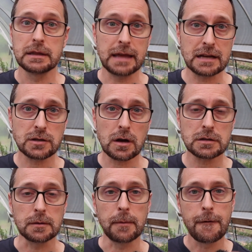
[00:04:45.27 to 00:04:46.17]
That's
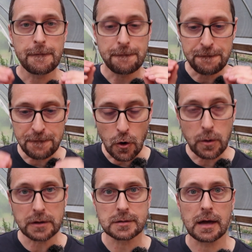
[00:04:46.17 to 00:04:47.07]
awesome
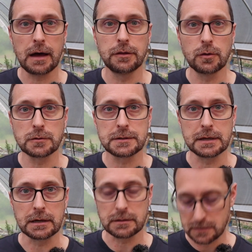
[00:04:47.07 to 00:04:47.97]
focus on those
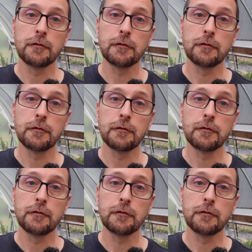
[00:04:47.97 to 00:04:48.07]
things.